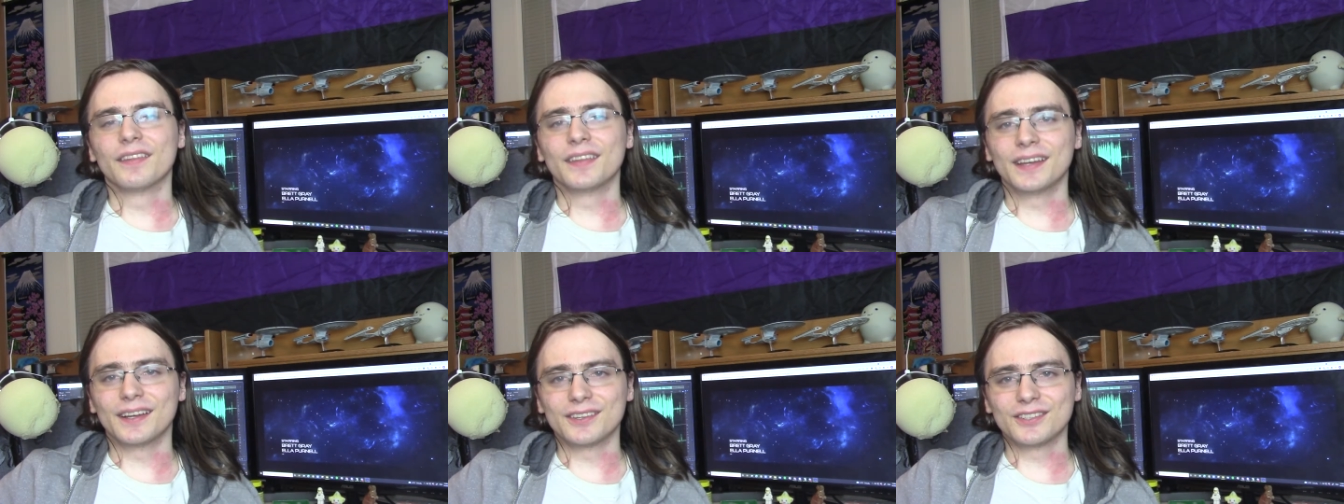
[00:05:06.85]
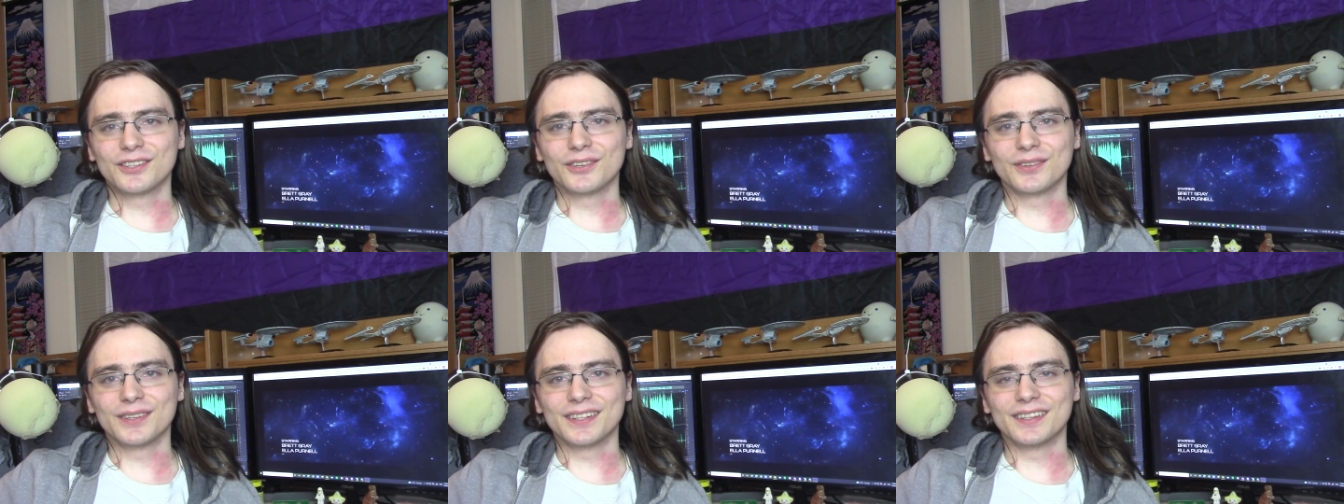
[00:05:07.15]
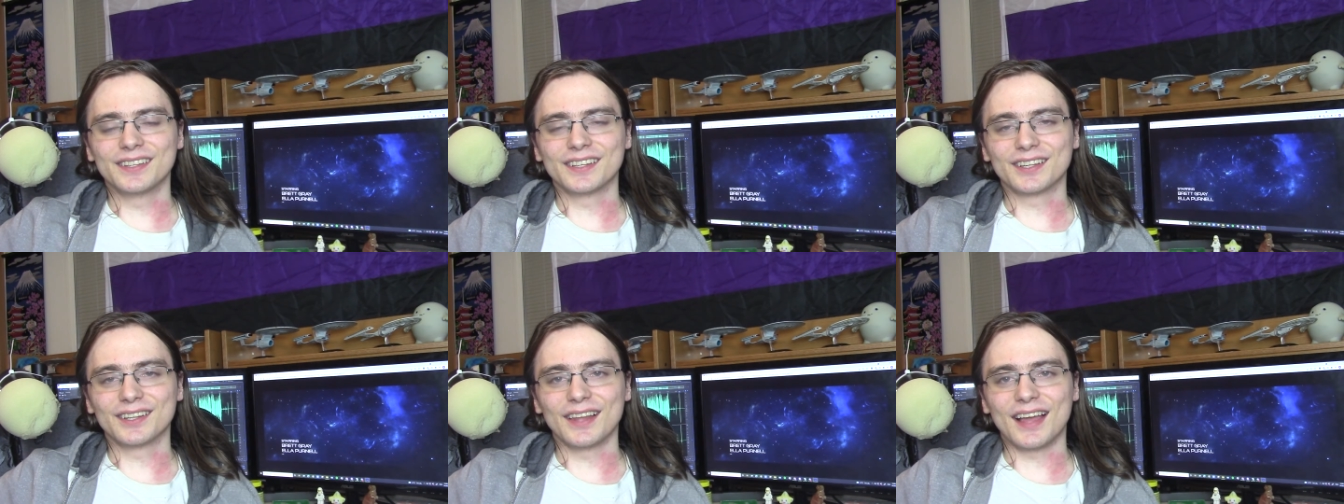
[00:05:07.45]
They also did
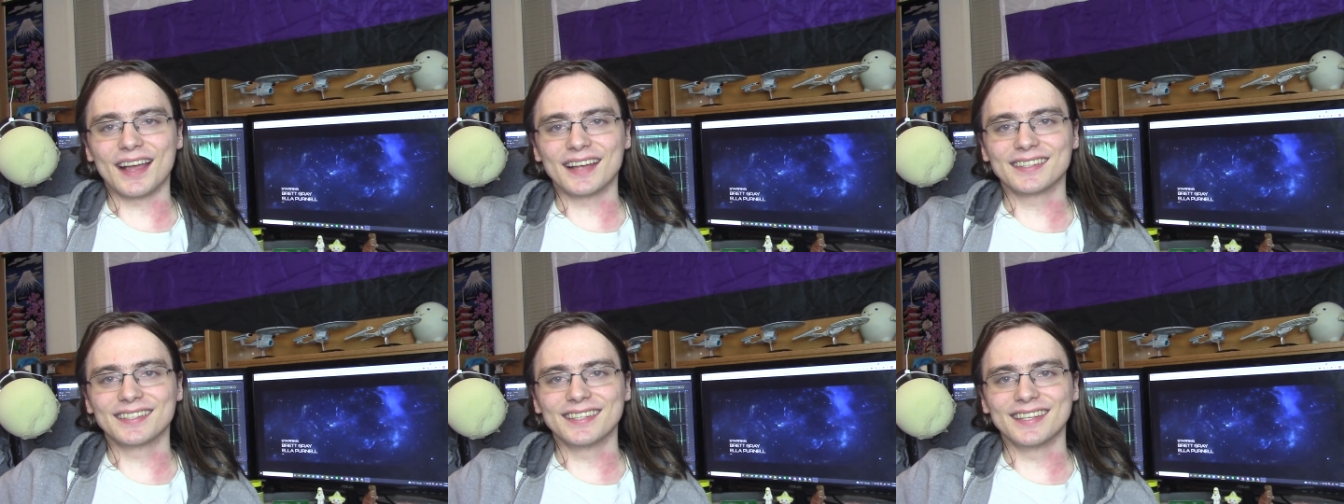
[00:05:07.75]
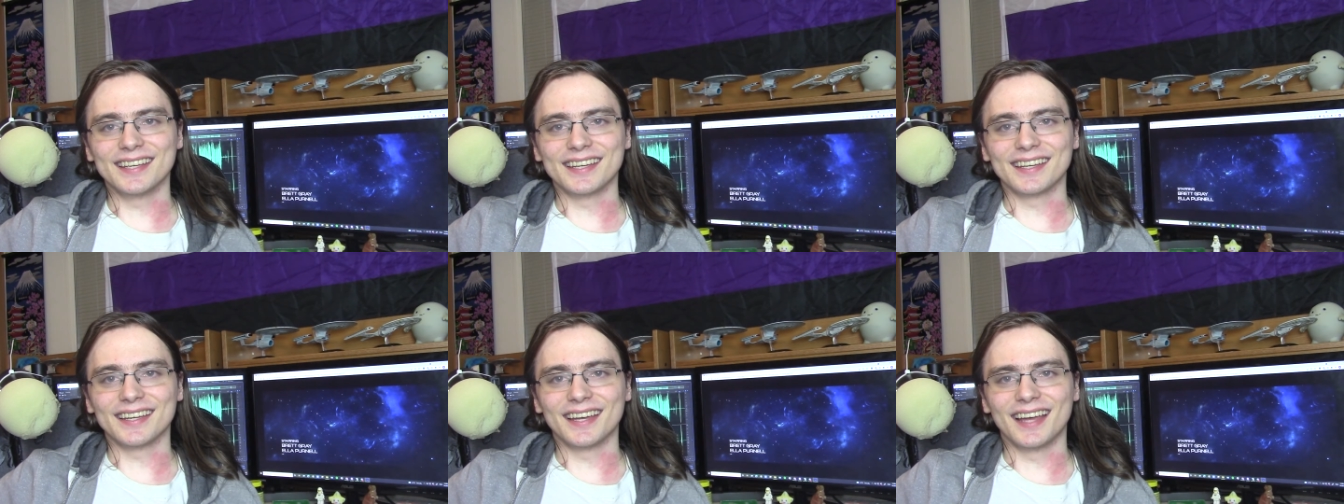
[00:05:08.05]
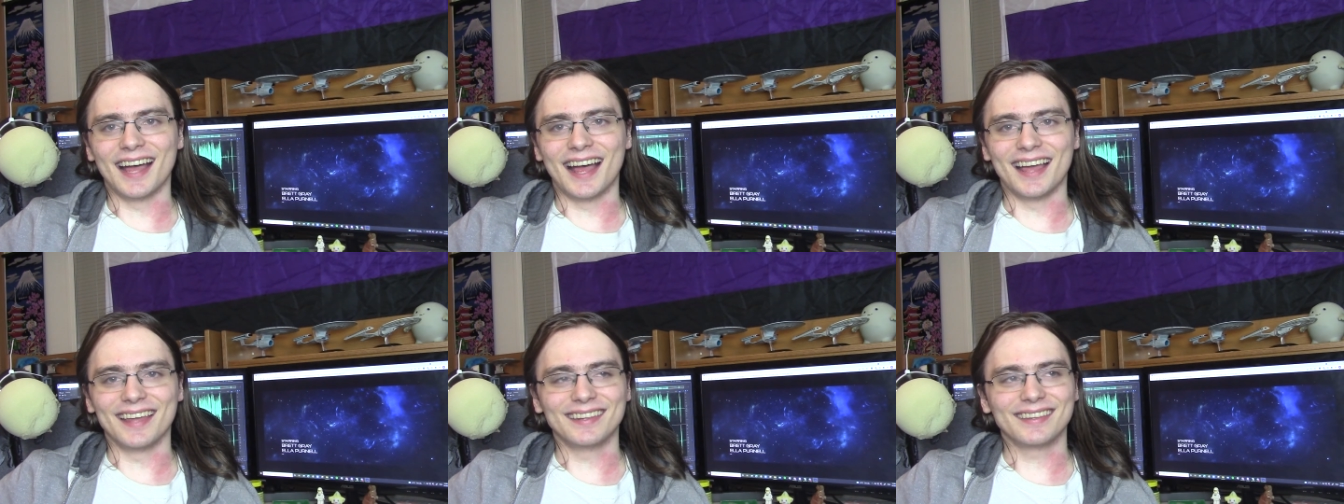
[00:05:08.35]
the classic,
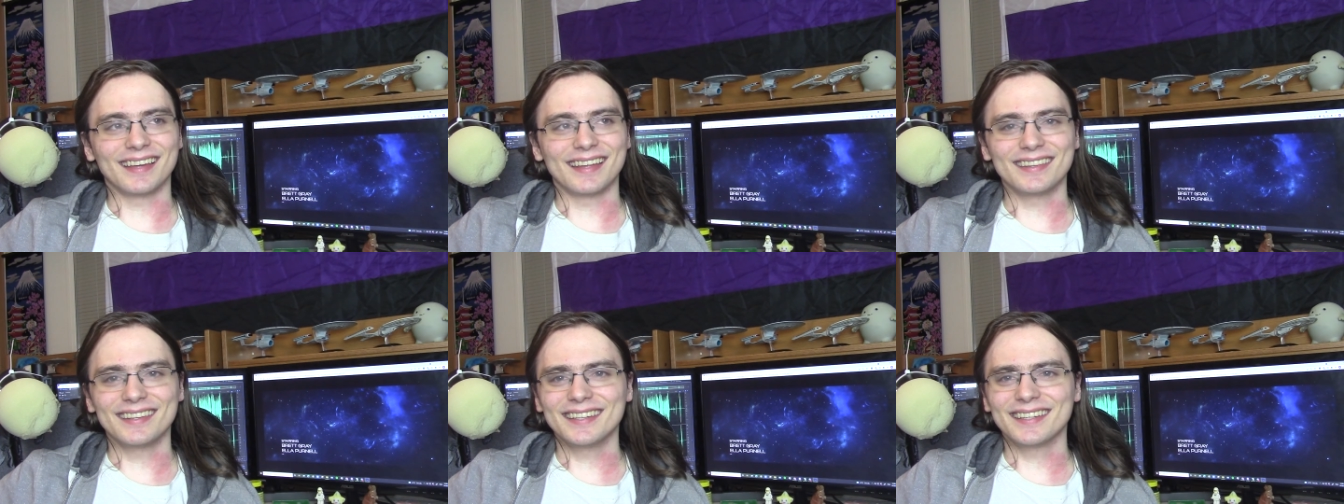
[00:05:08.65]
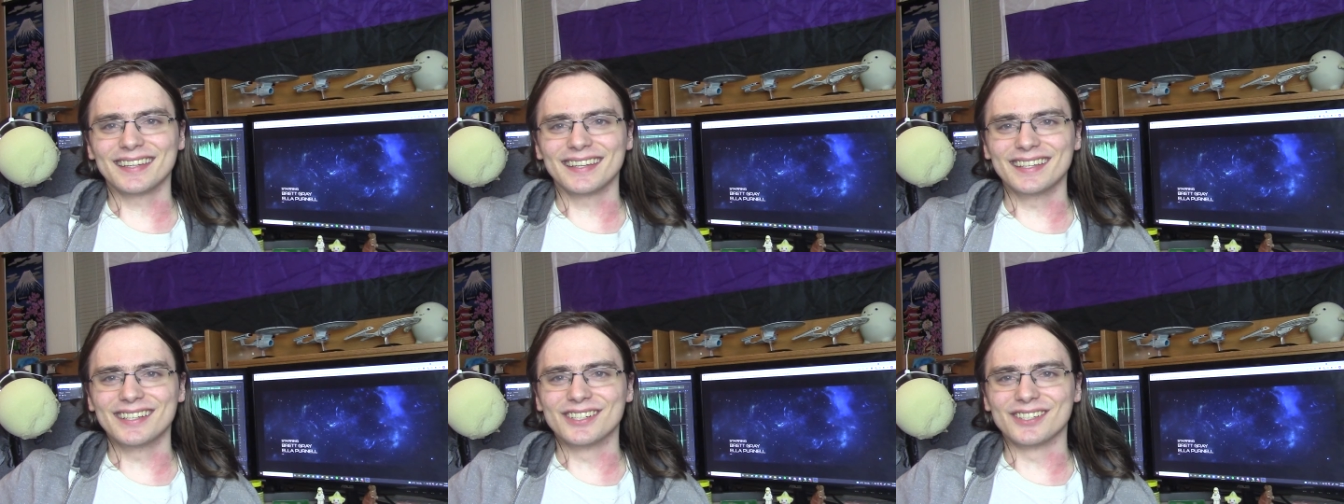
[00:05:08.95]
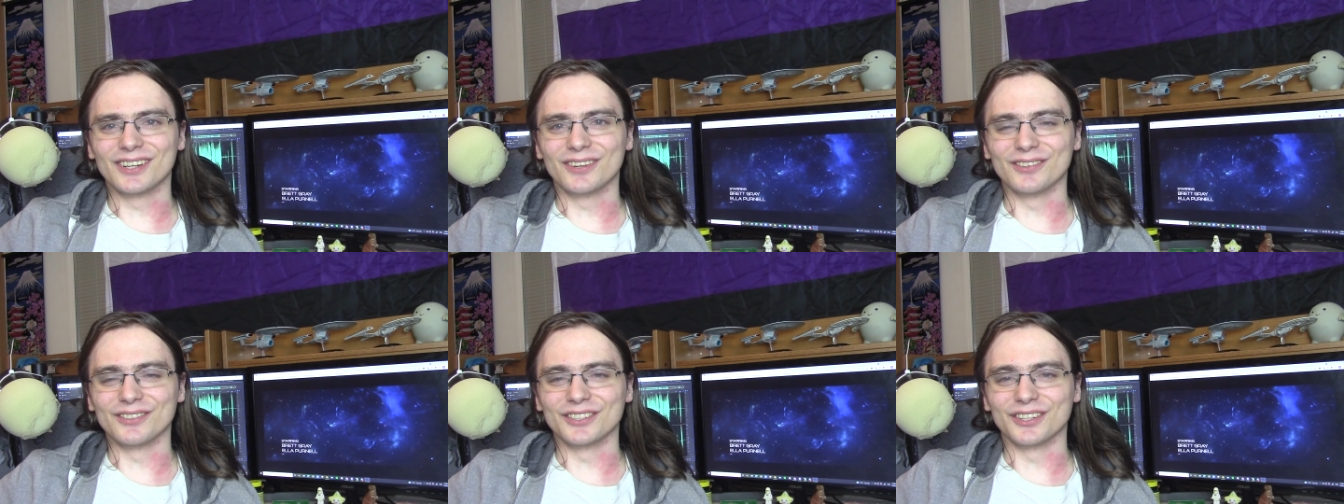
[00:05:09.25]
I think kid
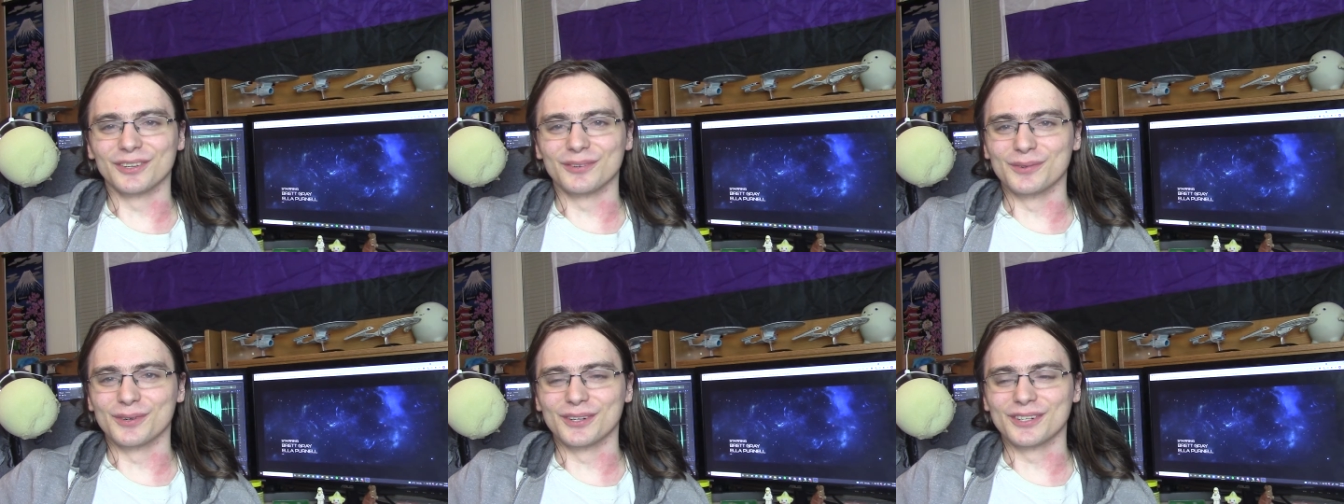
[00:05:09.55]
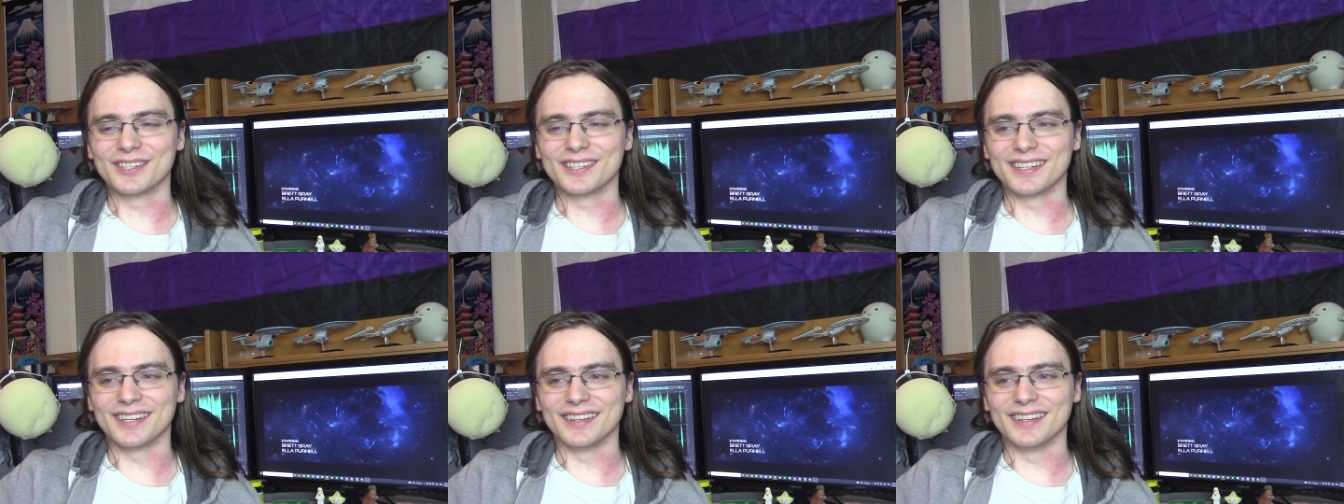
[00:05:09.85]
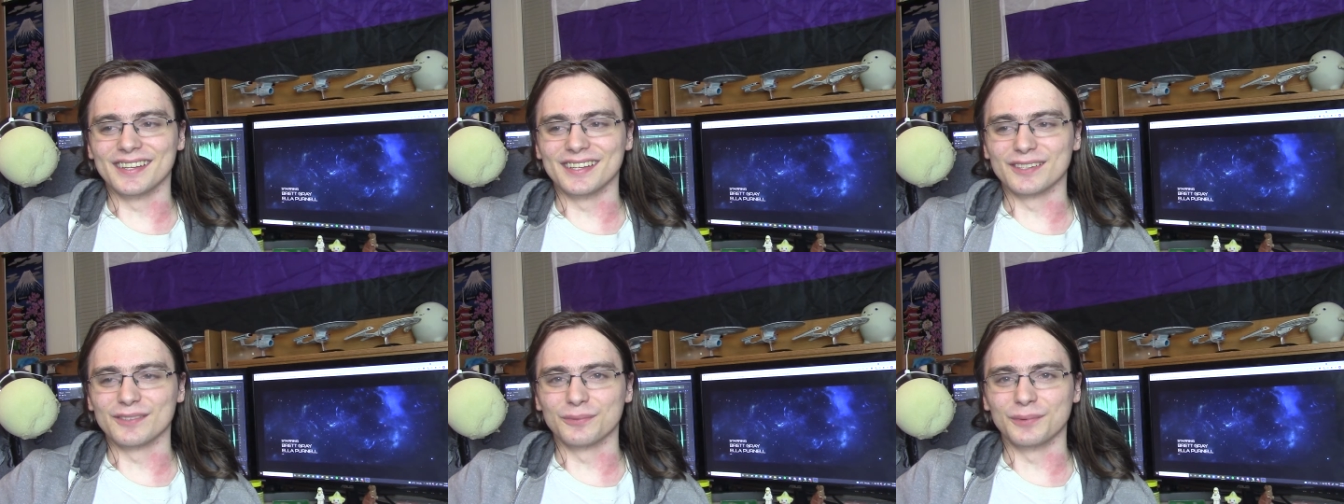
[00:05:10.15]
shows are the worst at this,